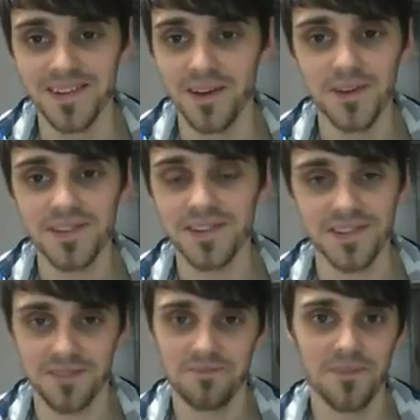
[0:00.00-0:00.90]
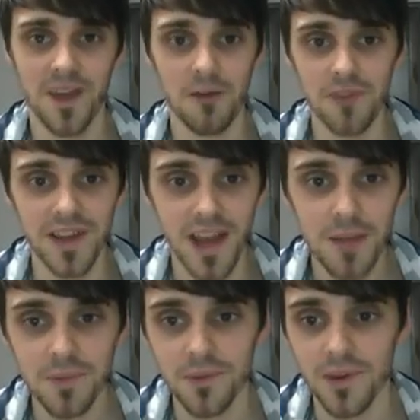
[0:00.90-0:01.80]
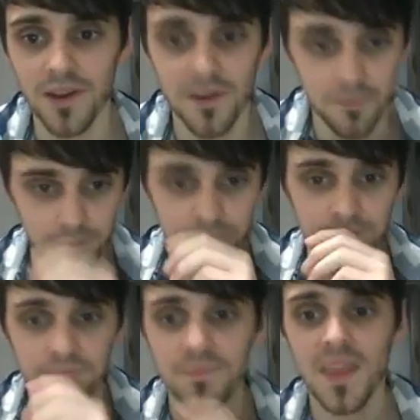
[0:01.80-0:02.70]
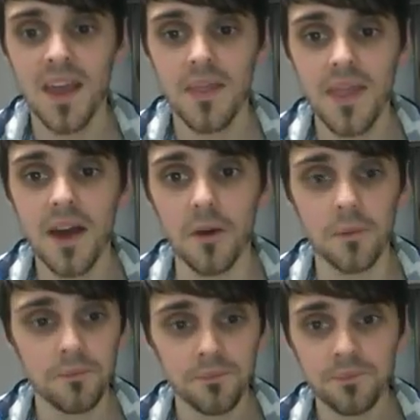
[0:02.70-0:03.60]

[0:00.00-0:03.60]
You know, it's just, I'm really happy with that. Now,